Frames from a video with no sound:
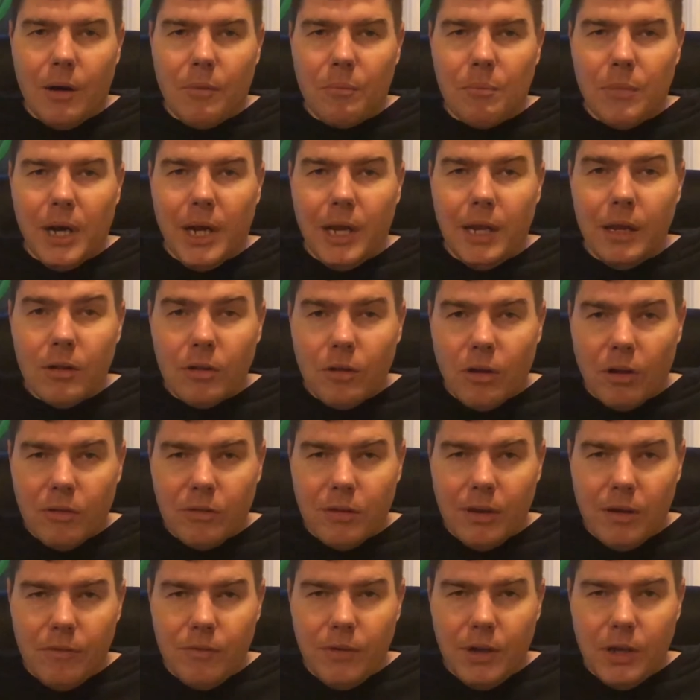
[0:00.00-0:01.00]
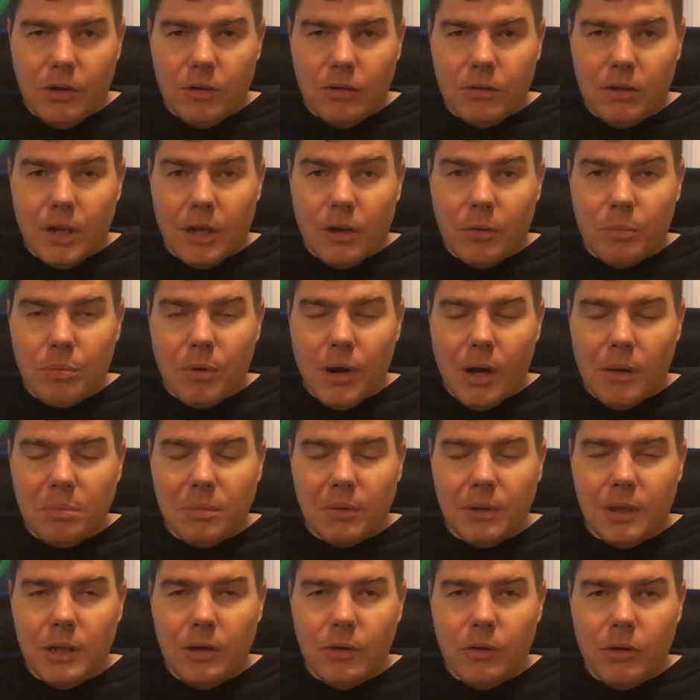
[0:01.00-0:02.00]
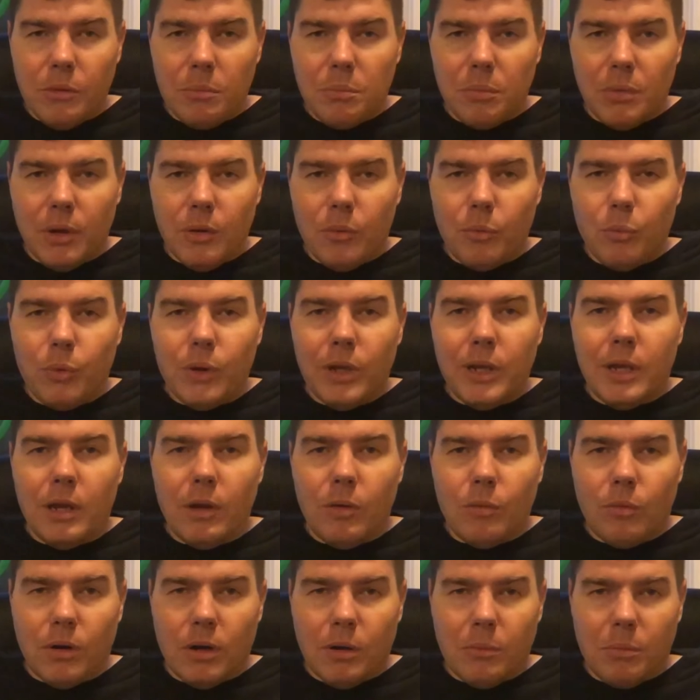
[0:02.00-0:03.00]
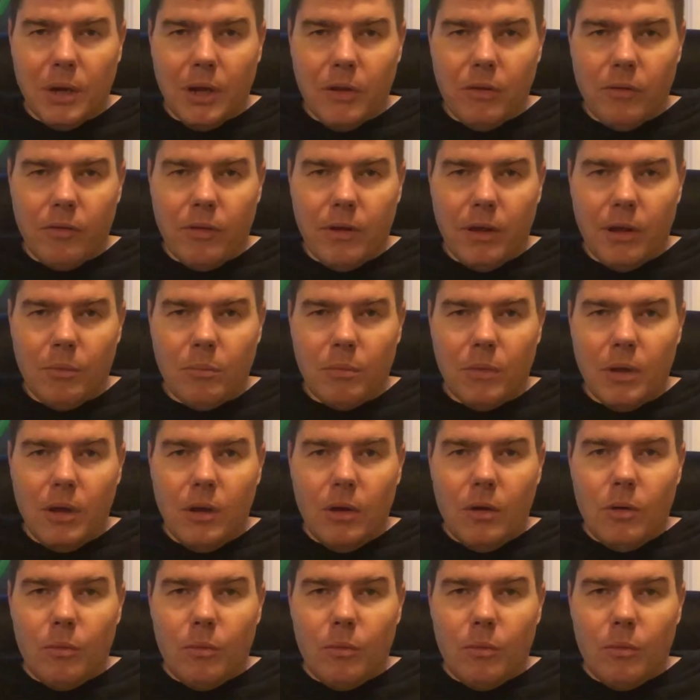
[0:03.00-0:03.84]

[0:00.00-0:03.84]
My in-laws have vehicles, I could probably do it, but we didn't wanna bother them.